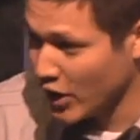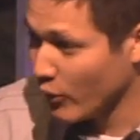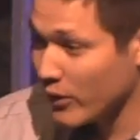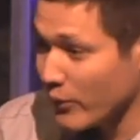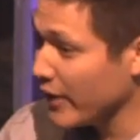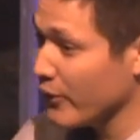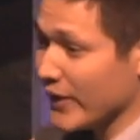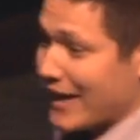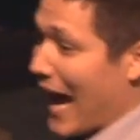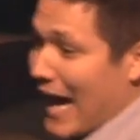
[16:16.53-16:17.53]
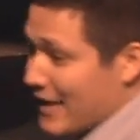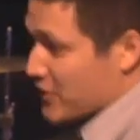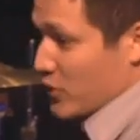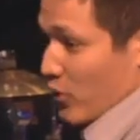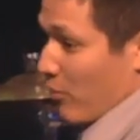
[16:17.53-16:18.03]
When we were in high
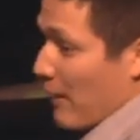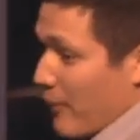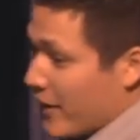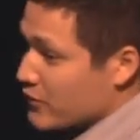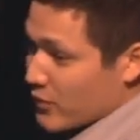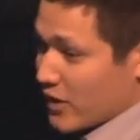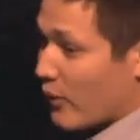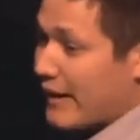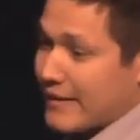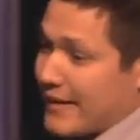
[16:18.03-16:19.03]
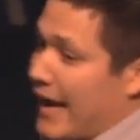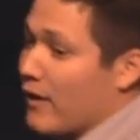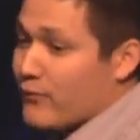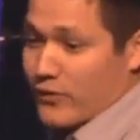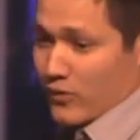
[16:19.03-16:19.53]
school, my parents would go out of
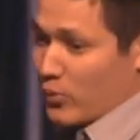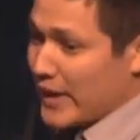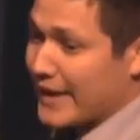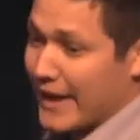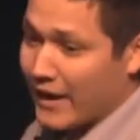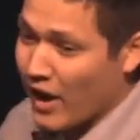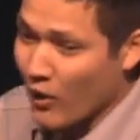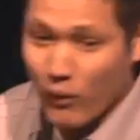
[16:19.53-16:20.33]
town for the weekend.